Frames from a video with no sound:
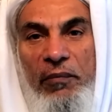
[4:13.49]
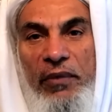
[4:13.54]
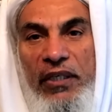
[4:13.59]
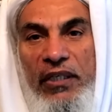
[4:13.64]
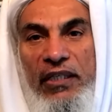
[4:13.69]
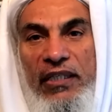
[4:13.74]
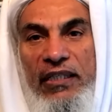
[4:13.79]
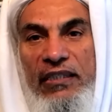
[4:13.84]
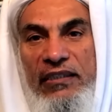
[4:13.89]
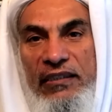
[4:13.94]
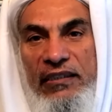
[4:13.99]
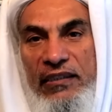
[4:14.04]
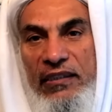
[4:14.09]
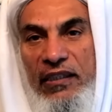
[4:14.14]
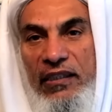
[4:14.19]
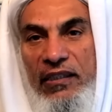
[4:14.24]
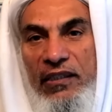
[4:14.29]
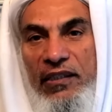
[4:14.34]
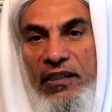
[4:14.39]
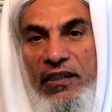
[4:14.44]
and he
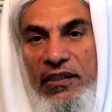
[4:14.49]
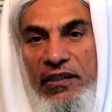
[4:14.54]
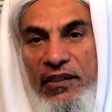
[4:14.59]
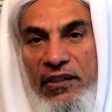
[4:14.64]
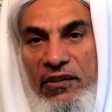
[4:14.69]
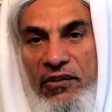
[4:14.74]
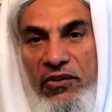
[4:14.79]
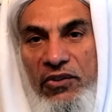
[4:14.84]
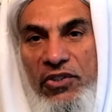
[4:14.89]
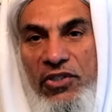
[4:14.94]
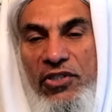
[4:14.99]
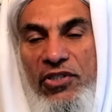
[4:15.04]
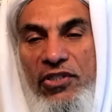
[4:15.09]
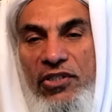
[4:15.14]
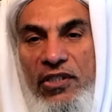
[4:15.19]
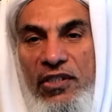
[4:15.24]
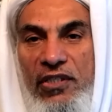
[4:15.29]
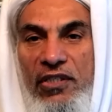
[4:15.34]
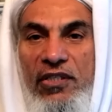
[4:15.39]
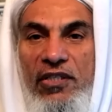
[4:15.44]
constructed a huge
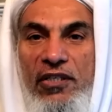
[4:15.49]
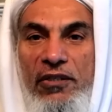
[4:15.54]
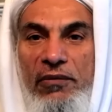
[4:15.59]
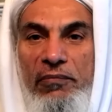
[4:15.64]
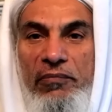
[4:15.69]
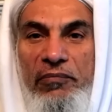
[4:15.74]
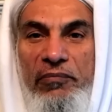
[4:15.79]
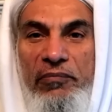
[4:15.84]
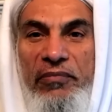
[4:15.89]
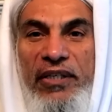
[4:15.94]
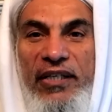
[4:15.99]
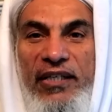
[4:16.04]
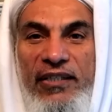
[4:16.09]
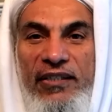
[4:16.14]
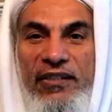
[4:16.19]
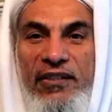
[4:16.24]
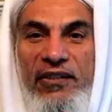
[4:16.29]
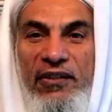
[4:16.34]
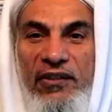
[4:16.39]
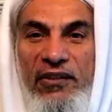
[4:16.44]
system
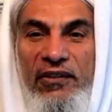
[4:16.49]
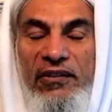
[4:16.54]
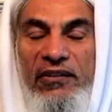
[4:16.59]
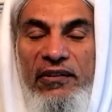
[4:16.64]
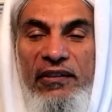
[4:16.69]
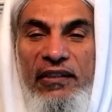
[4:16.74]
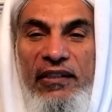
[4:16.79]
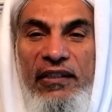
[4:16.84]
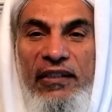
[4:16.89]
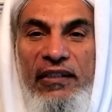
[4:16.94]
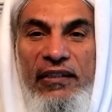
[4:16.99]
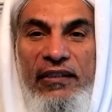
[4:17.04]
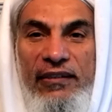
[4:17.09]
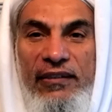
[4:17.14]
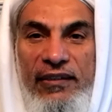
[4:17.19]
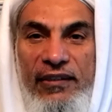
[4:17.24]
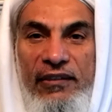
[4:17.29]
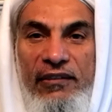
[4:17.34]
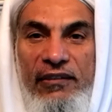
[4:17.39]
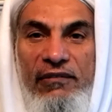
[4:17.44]
based on
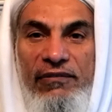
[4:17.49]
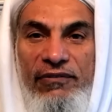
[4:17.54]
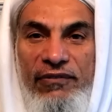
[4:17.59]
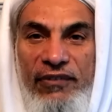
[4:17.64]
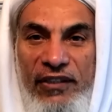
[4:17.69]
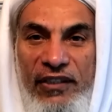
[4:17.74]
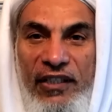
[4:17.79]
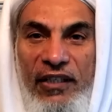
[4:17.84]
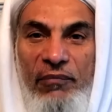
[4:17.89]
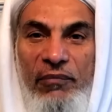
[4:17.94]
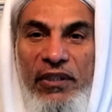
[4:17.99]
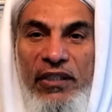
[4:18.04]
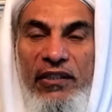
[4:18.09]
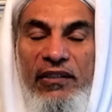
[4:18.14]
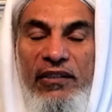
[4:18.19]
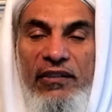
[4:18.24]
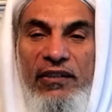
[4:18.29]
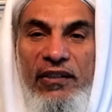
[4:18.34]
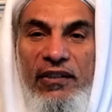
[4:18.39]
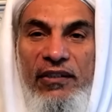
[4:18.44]
this
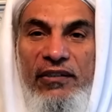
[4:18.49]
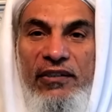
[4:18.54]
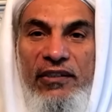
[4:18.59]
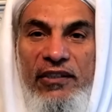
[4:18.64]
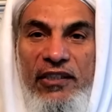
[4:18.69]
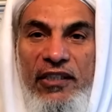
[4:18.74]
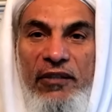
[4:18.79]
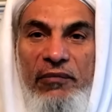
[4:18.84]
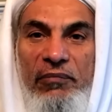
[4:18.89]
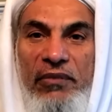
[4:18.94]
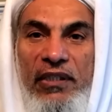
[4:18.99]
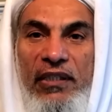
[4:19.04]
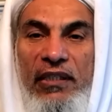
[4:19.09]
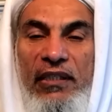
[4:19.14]
fundamental concept